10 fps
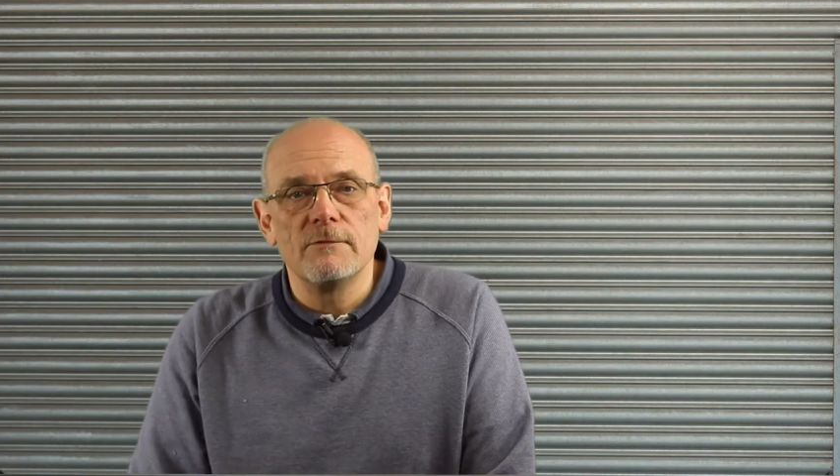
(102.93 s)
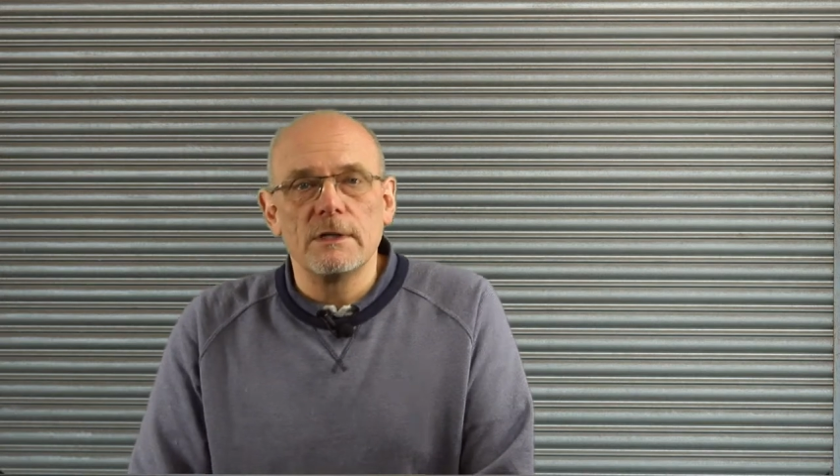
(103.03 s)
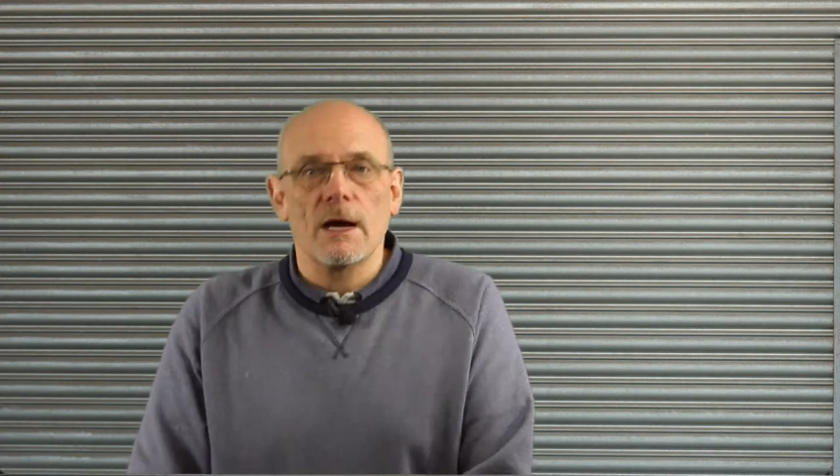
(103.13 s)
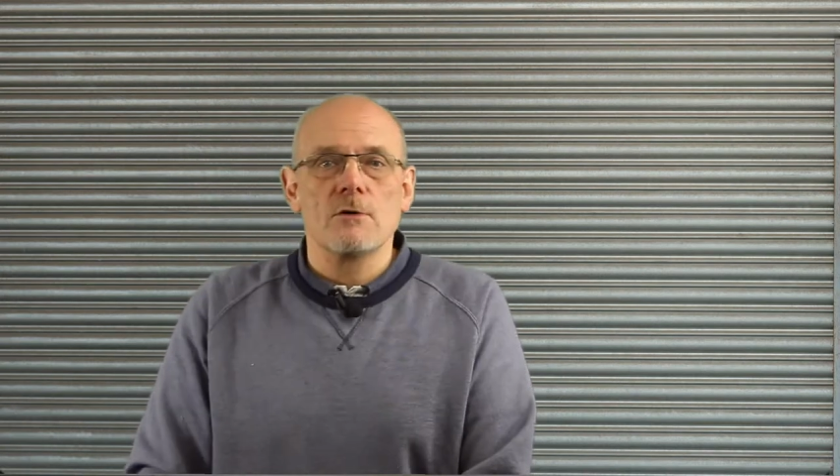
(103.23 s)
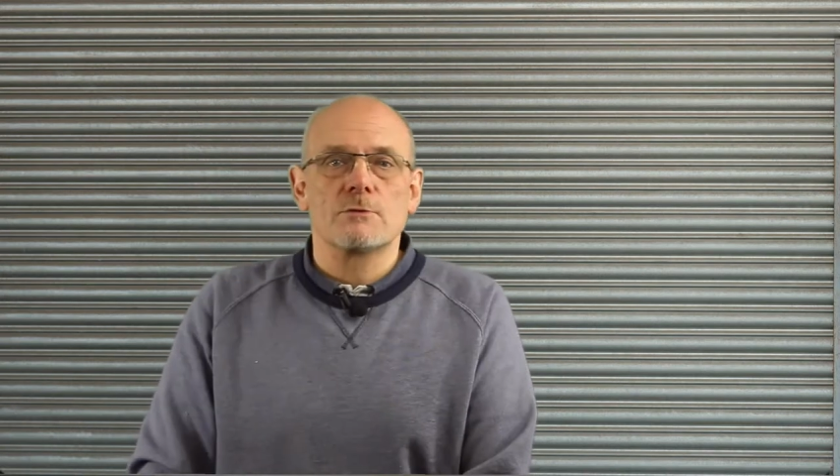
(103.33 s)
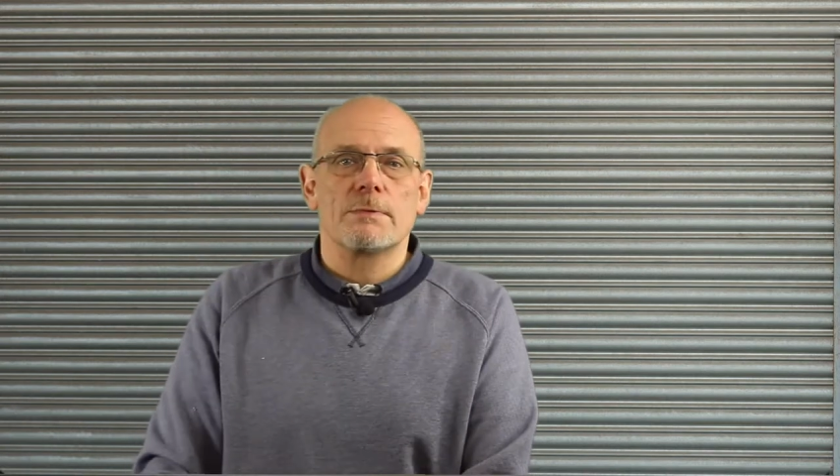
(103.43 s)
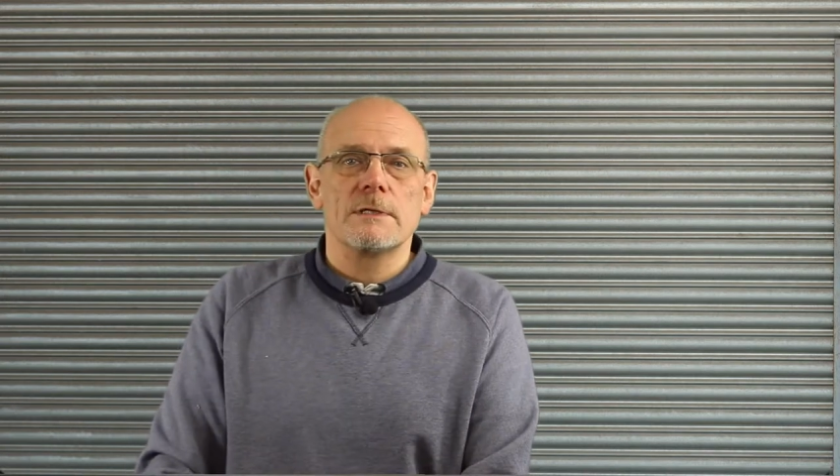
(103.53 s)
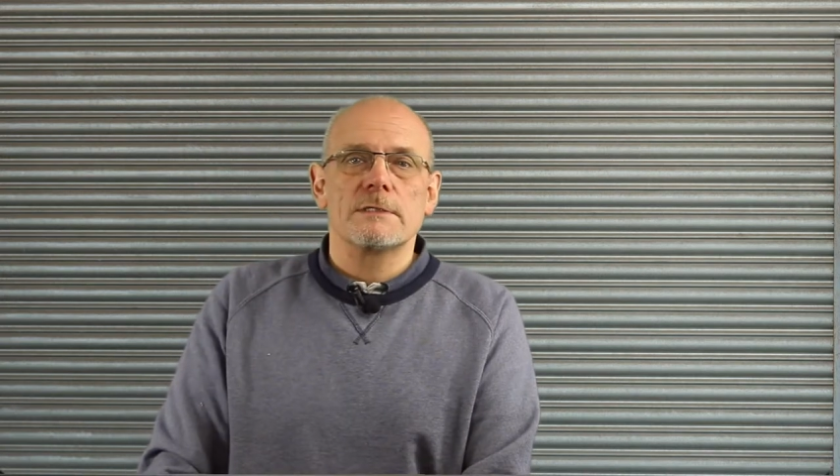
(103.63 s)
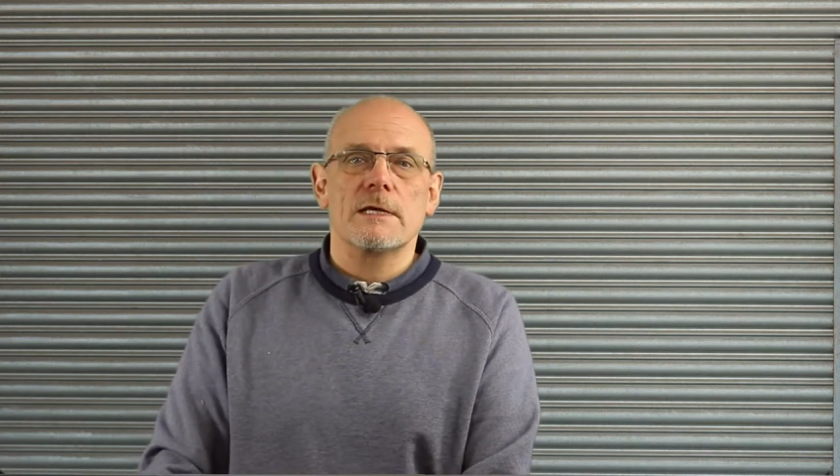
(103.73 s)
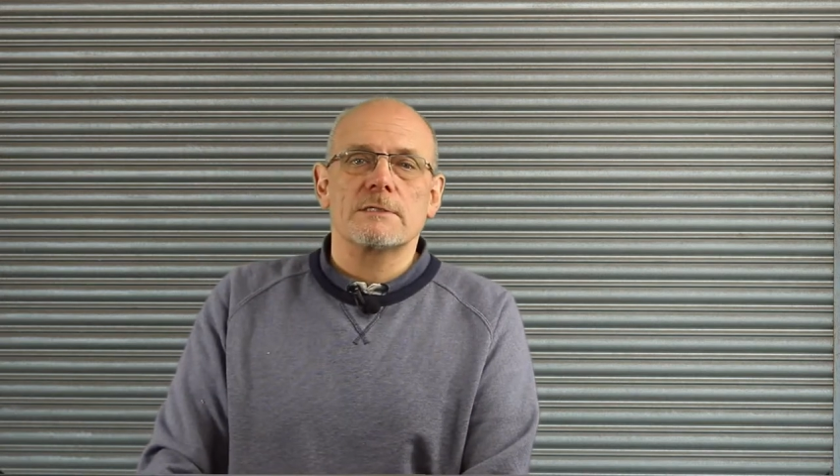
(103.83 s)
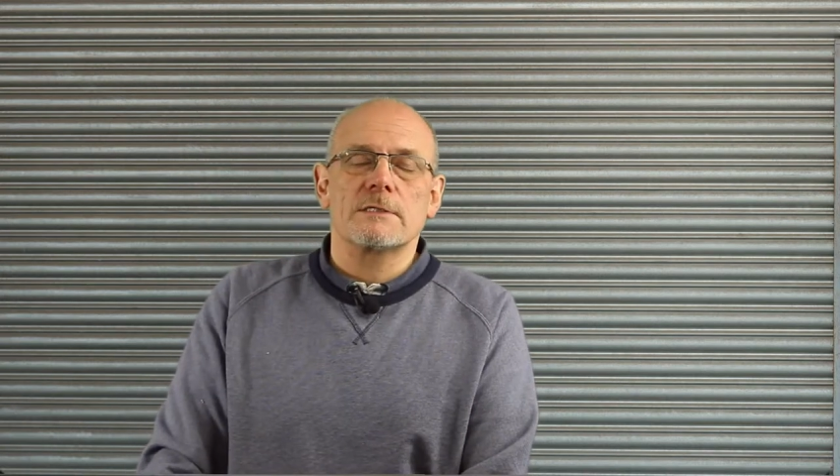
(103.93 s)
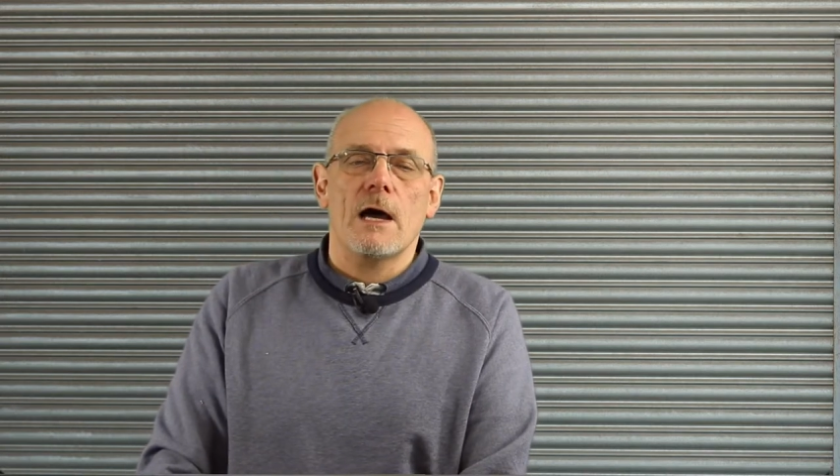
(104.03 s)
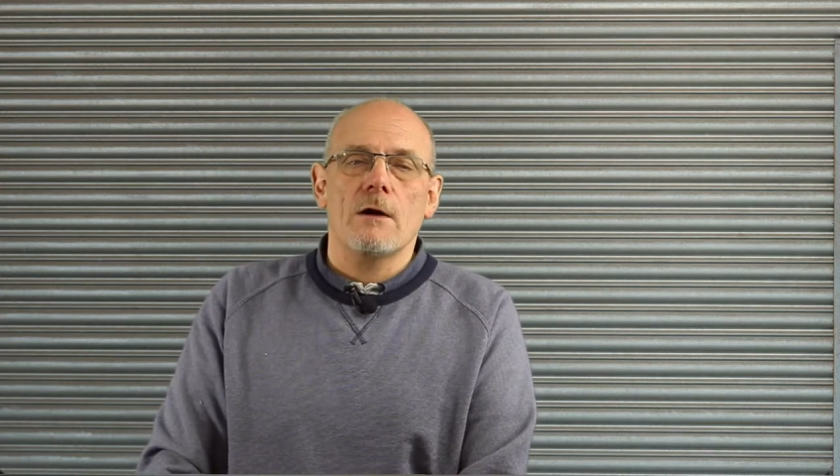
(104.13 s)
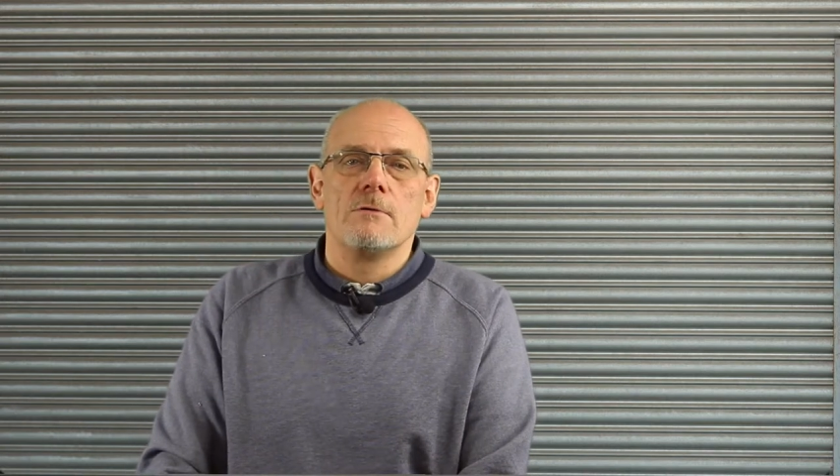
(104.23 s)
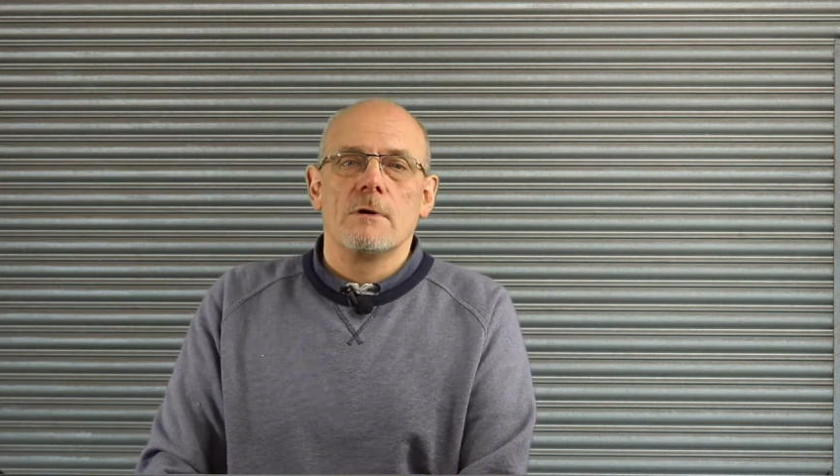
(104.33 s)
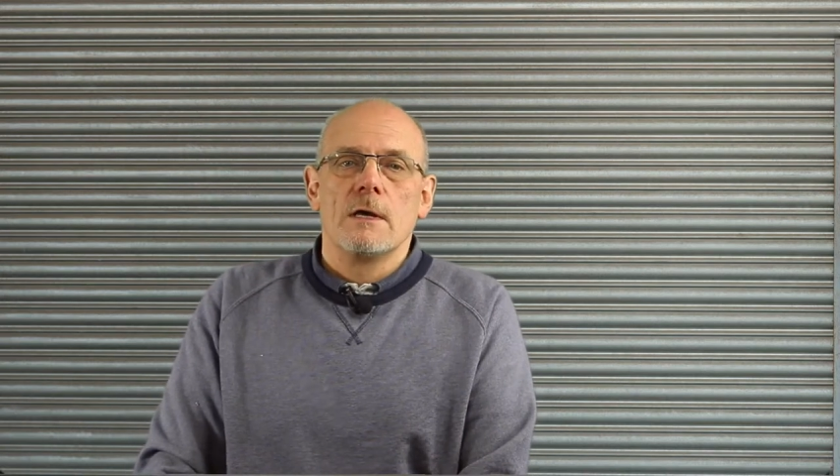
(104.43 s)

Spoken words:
videos, please let us know.